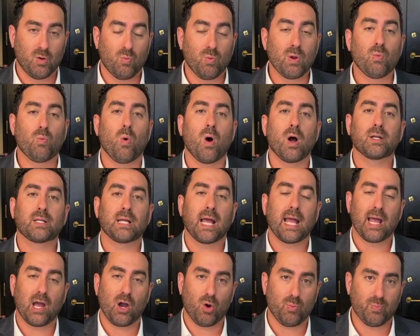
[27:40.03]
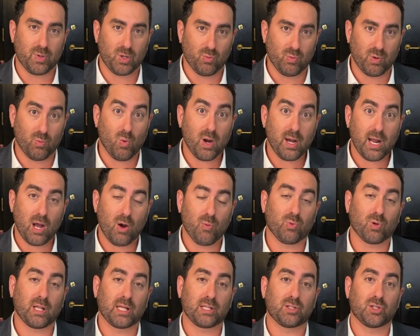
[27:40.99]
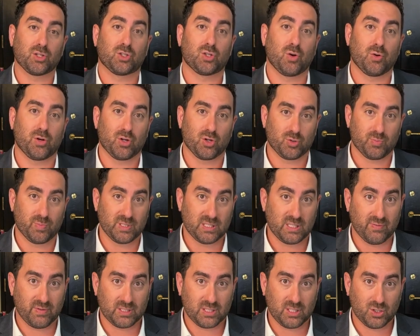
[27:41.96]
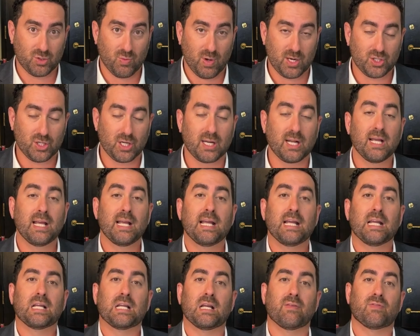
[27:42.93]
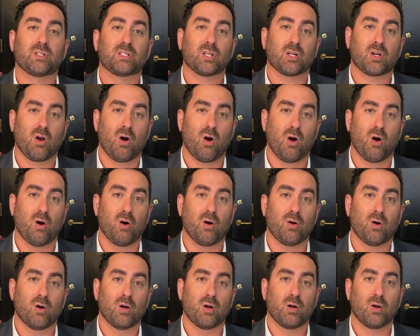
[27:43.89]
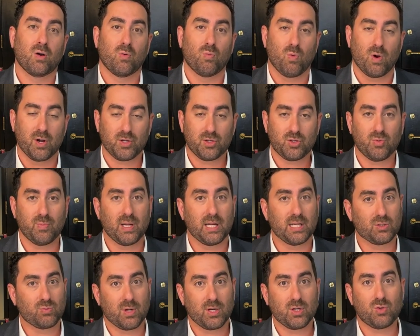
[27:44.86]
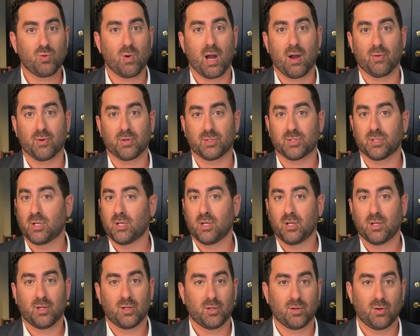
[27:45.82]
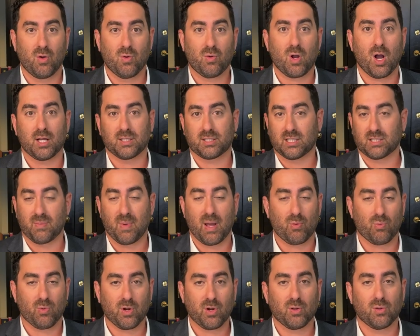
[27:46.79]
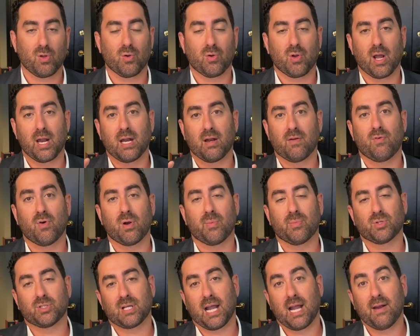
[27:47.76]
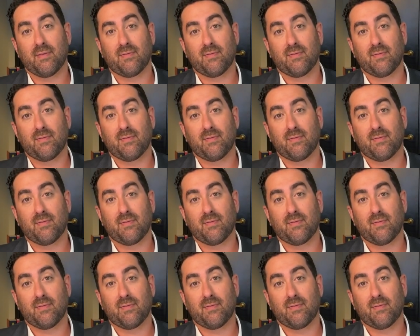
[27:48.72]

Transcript: We want to help you. We want to help relate this show to your specific situation. Give us a call, 1 to 2 meetings, 1 to 2 hours, no cost, doesn't matter where you're located. Phone number is